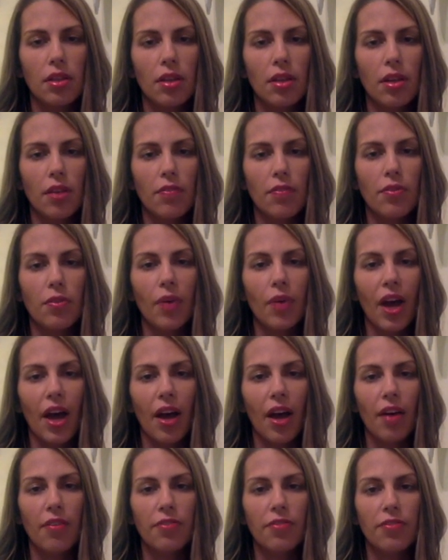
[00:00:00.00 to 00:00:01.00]
if you
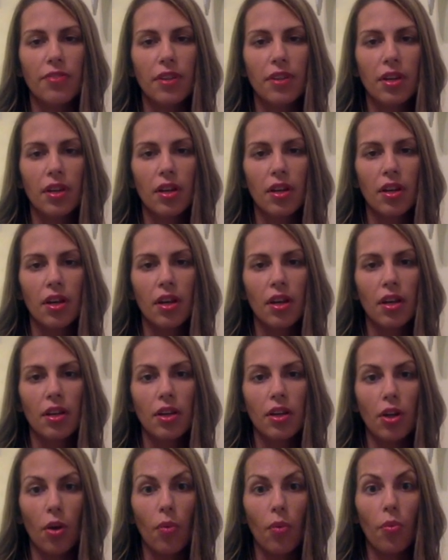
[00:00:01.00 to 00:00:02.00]
have,
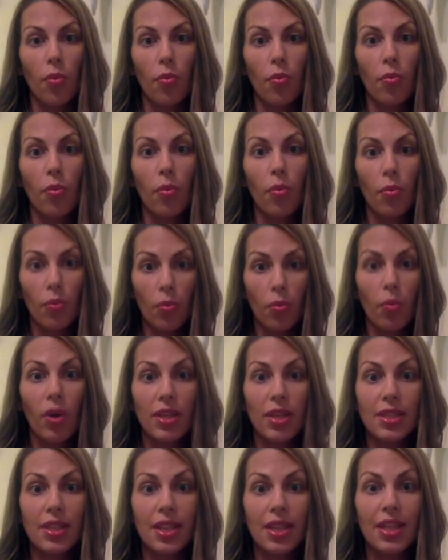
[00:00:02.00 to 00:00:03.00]
you know,
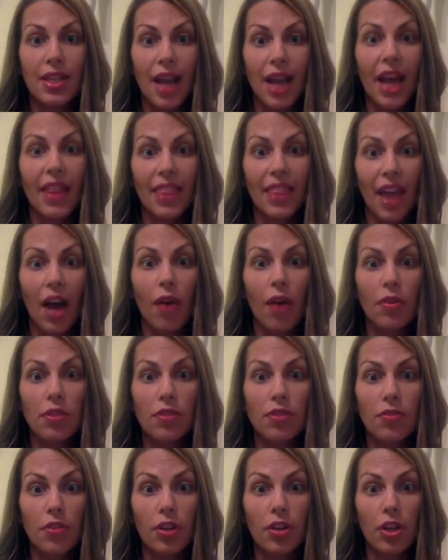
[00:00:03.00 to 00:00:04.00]
what's in the 9th
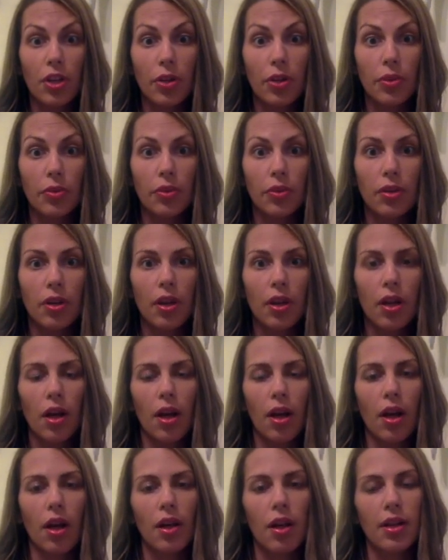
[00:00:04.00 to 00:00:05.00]
house for you,
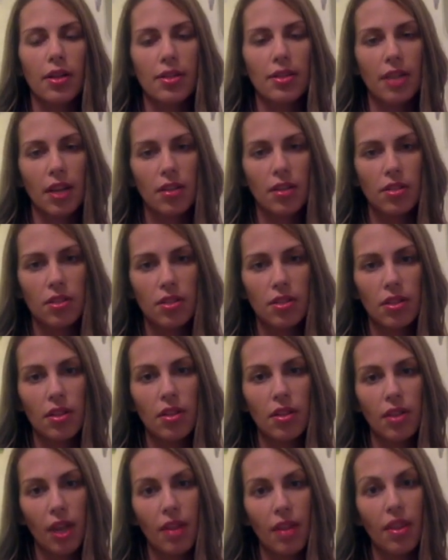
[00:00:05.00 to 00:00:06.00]
because that's
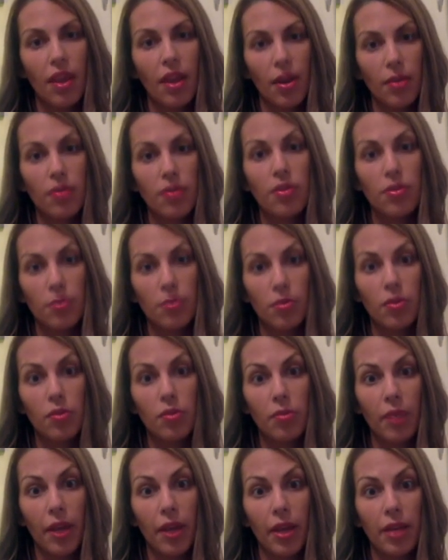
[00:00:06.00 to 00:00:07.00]
9th house is
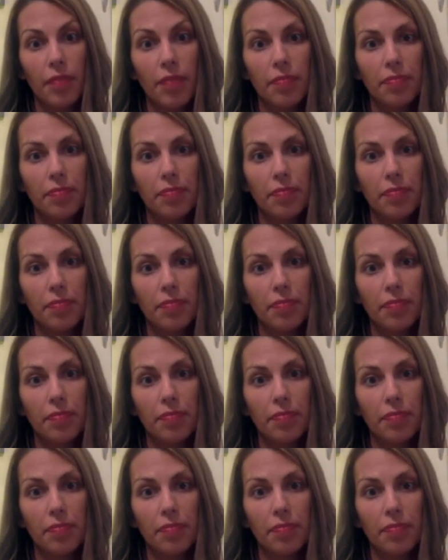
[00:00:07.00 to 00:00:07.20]
ruled by